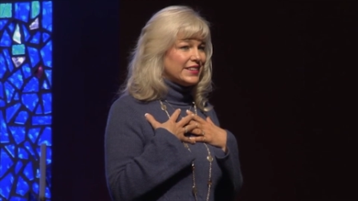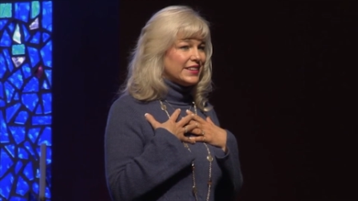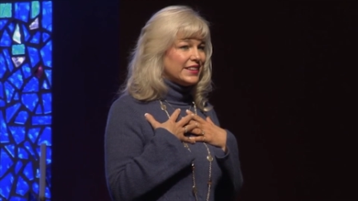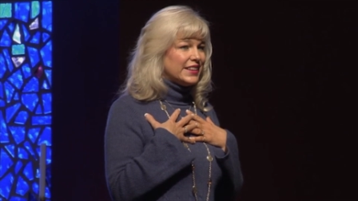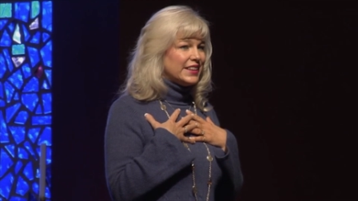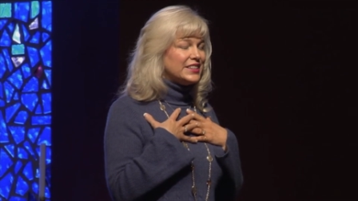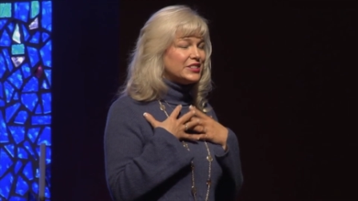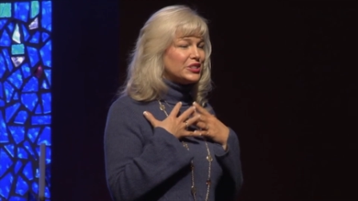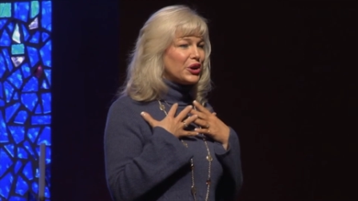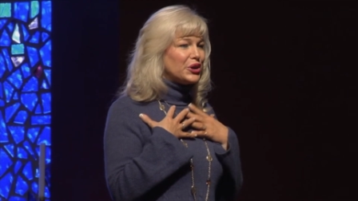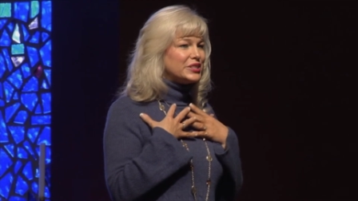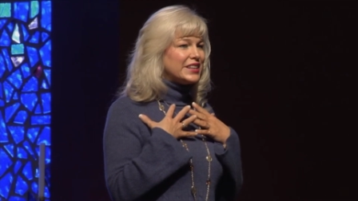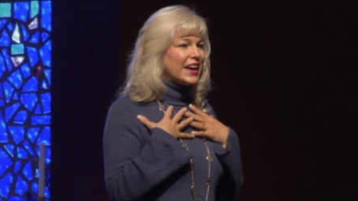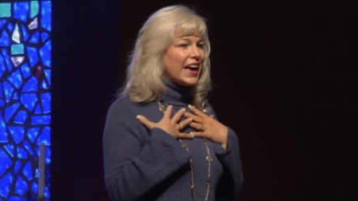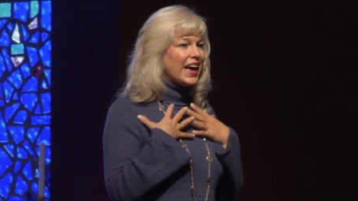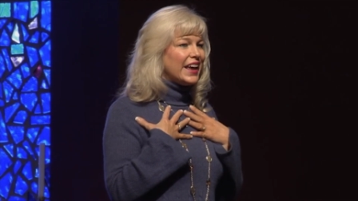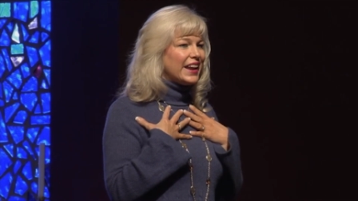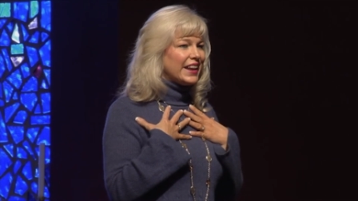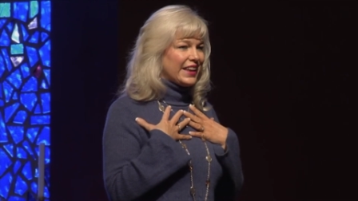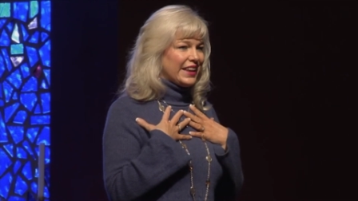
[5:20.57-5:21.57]
He's our
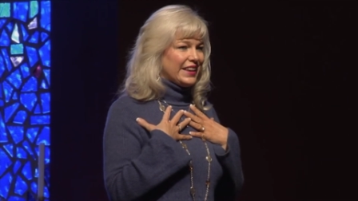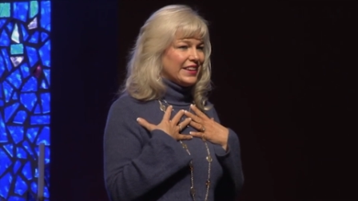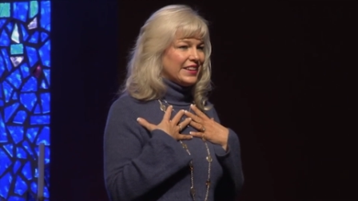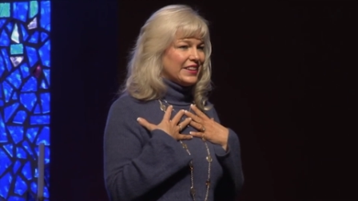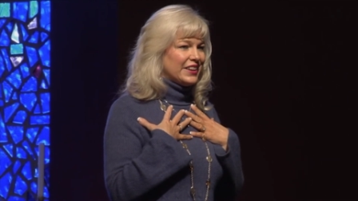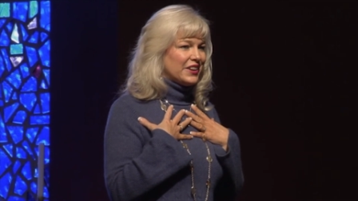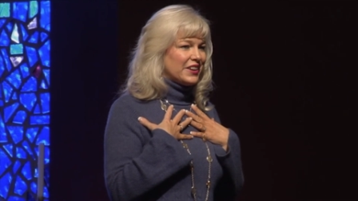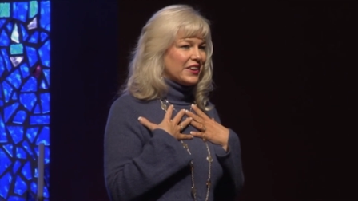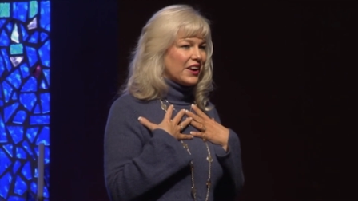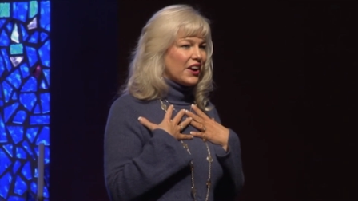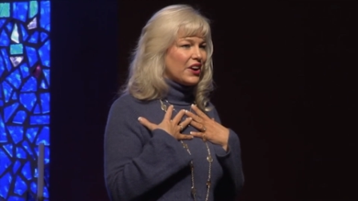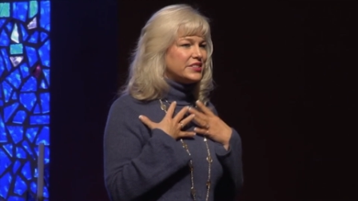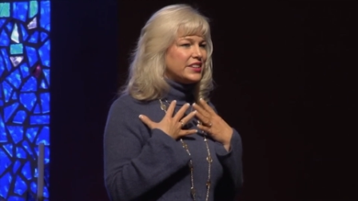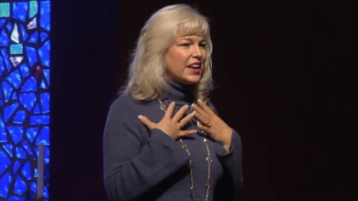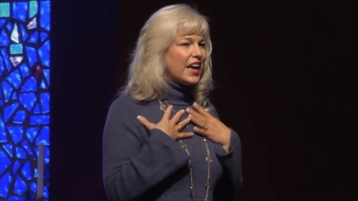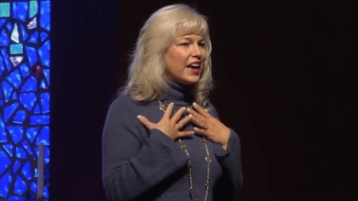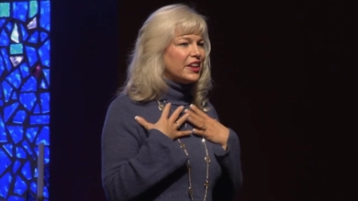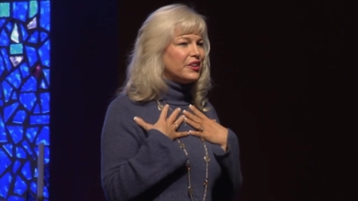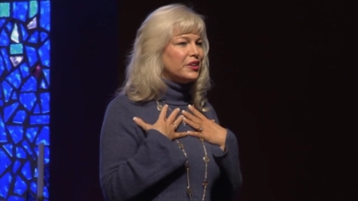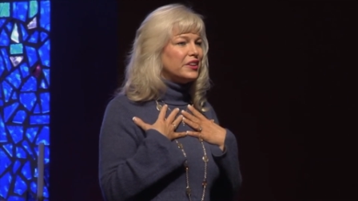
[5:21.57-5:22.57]
daddy, our
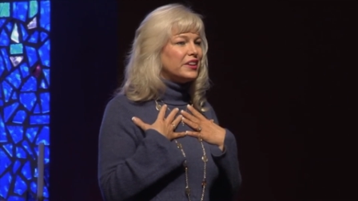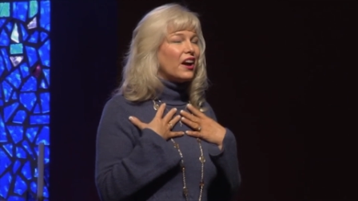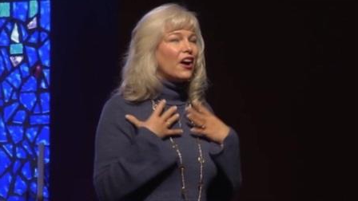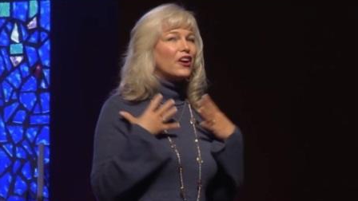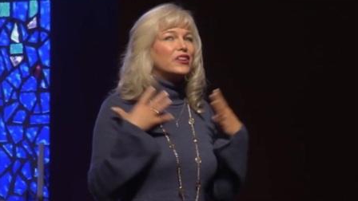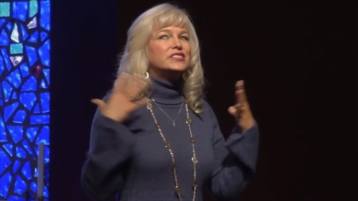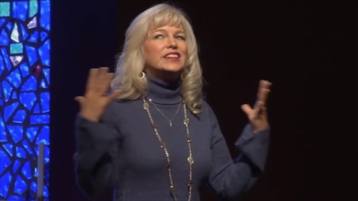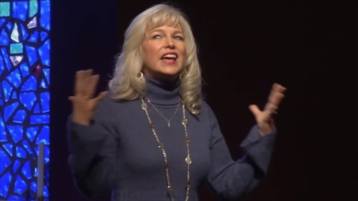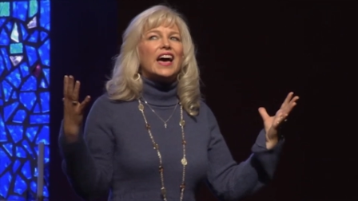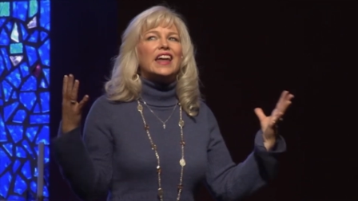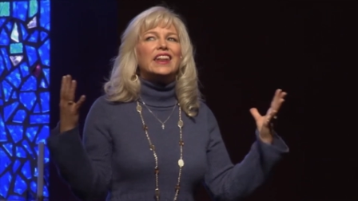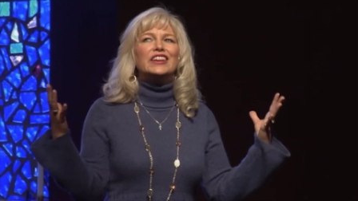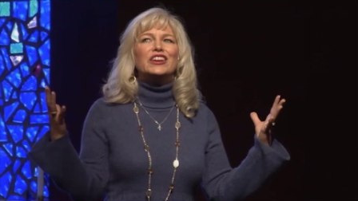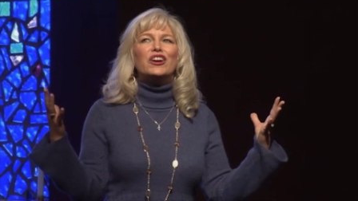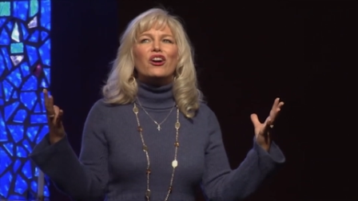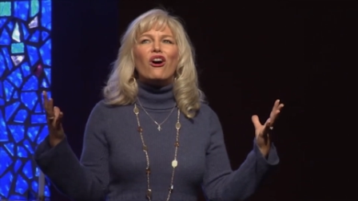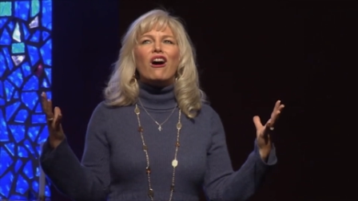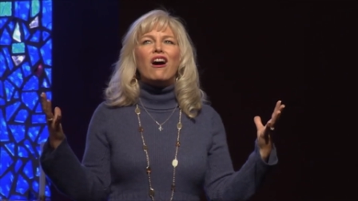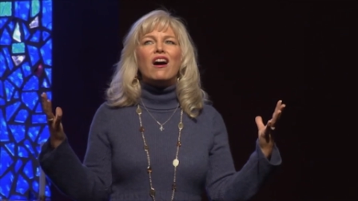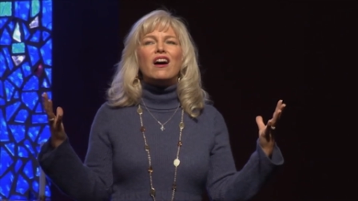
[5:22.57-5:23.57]
daddy, our daddy
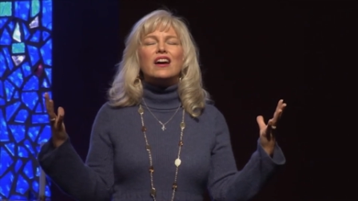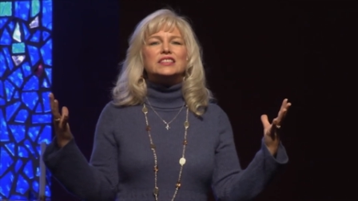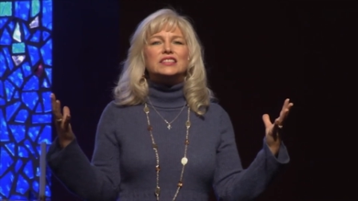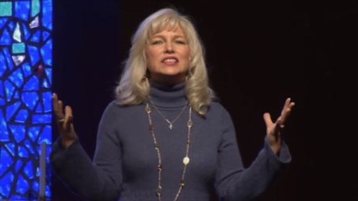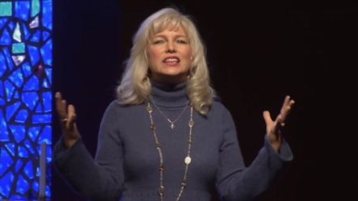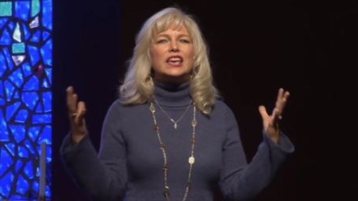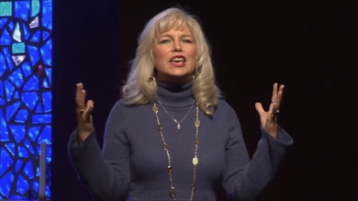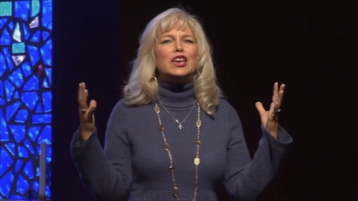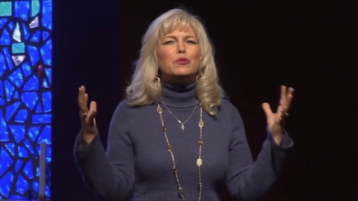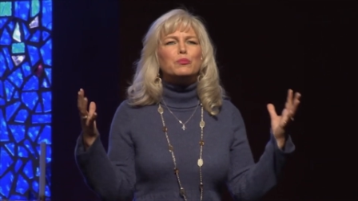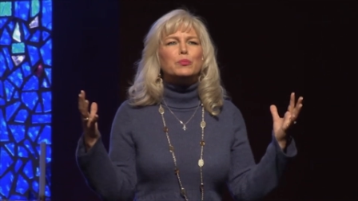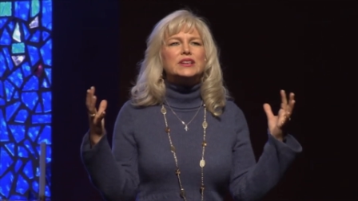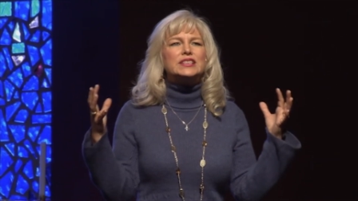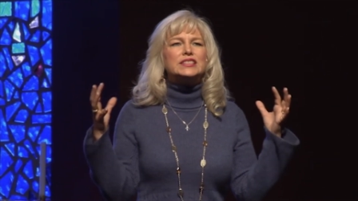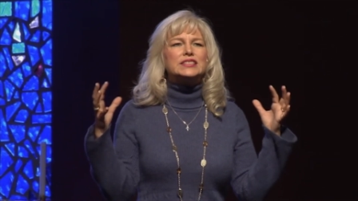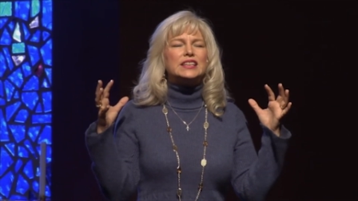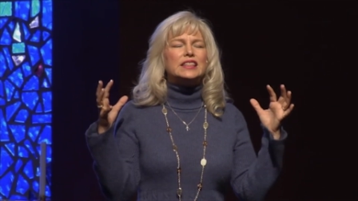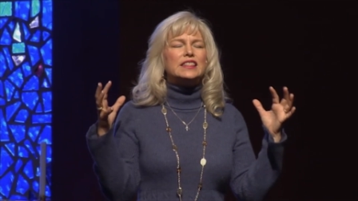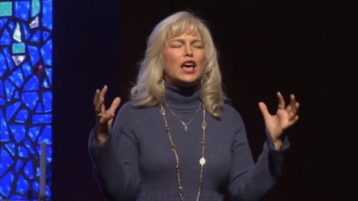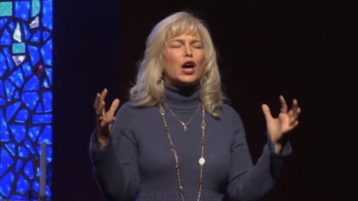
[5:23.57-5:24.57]
God, to keep us
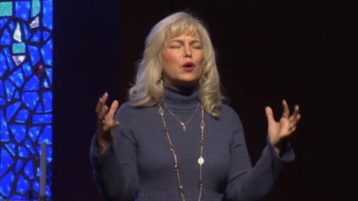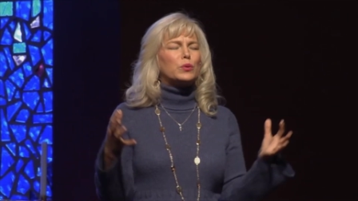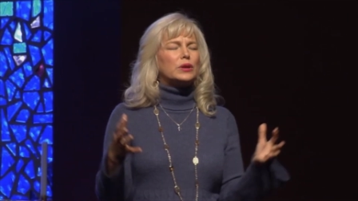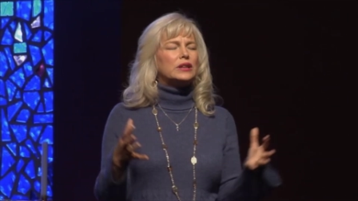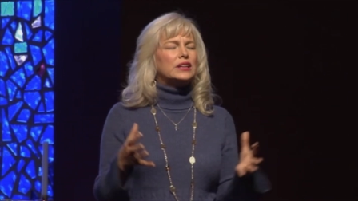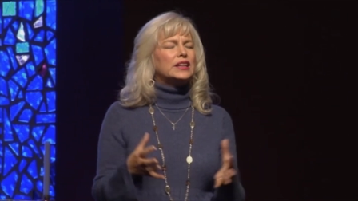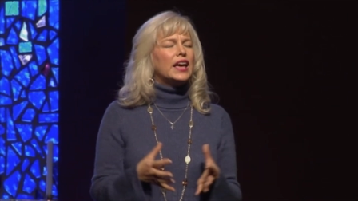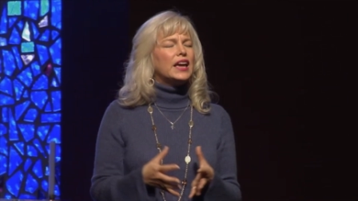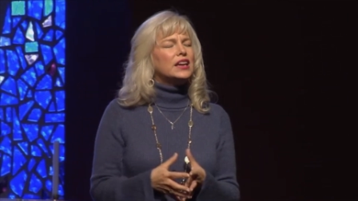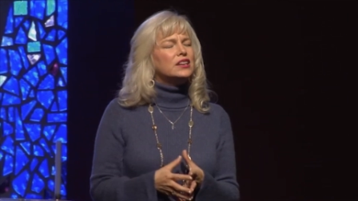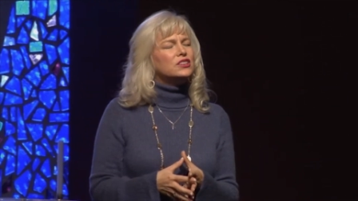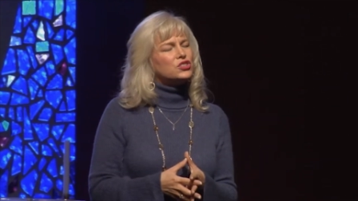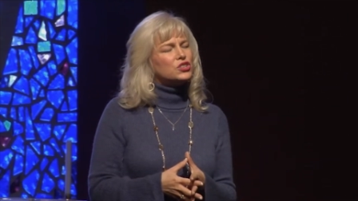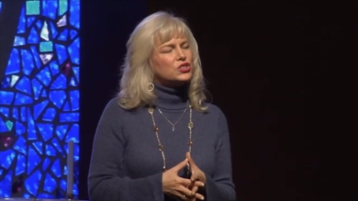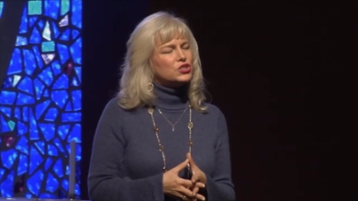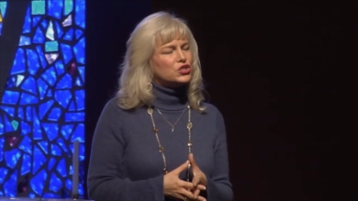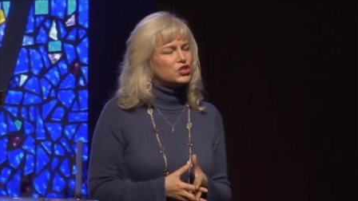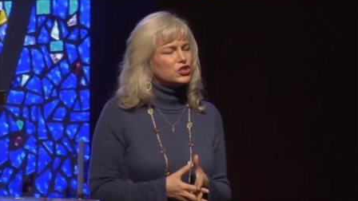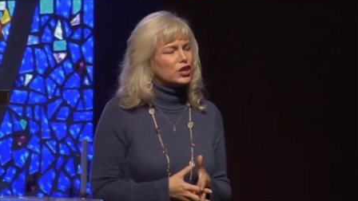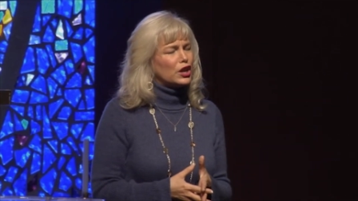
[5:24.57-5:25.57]
in that
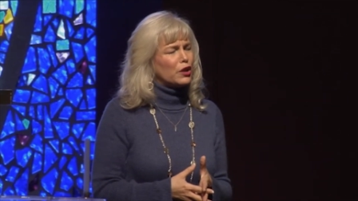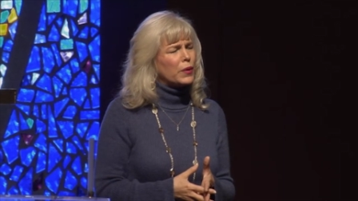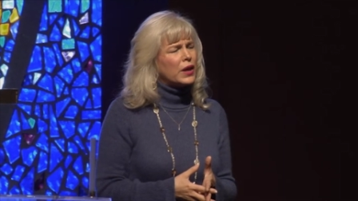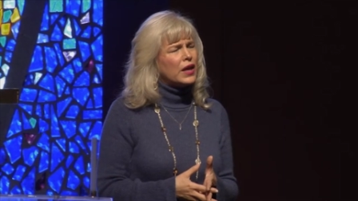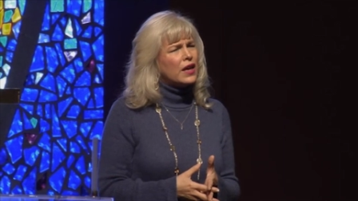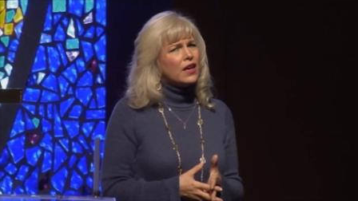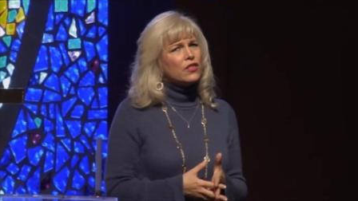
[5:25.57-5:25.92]
relationship.